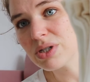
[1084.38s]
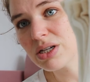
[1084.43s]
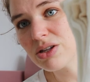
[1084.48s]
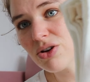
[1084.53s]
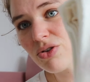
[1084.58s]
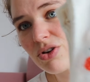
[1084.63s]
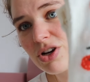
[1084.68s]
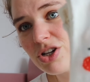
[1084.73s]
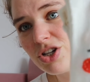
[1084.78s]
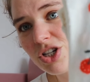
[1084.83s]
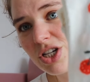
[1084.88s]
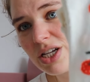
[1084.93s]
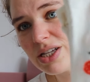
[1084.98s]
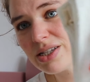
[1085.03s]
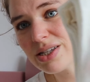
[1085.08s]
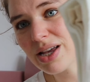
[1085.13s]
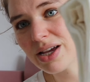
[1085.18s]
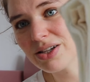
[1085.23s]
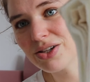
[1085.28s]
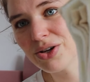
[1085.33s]
and
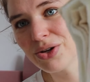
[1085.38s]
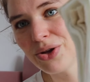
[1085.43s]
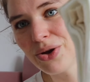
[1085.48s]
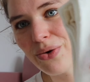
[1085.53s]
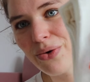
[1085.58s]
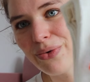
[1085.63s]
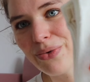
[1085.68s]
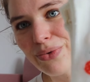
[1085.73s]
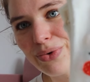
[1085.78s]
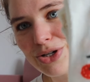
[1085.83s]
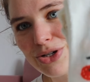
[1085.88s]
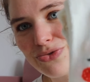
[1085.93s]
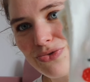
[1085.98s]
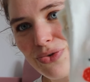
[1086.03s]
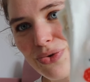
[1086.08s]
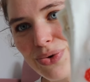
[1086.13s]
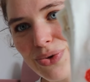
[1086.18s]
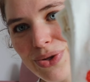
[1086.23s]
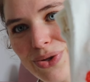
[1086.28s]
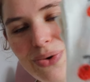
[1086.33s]
oranges. I don't know which
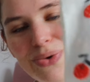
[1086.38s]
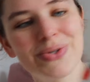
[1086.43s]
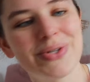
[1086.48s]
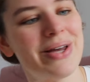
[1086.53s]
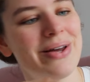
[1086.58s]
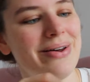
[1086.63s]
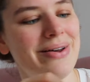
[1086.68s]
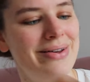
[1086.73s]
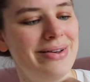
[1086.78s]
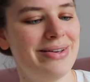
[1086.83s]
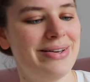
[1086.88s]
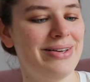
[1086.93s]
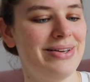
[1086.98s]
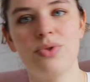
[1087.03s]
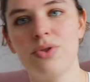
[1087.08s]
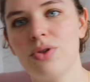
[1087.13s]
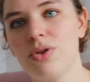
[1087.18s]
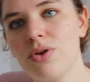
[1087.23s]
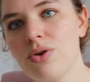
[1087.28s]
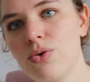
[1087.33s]
fruit those are.
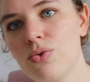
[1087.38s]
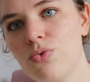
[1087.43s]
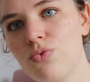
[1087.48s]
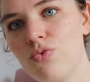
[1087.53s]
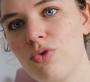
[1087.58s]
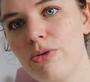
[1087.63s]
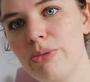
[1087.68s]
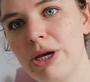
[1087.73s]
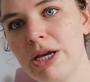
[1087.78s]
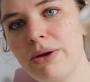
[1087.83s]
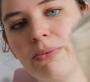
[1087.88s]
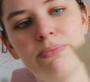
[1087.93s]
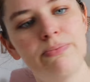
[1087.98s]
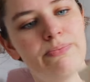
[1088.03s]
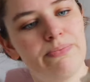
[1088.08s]
Ribbing,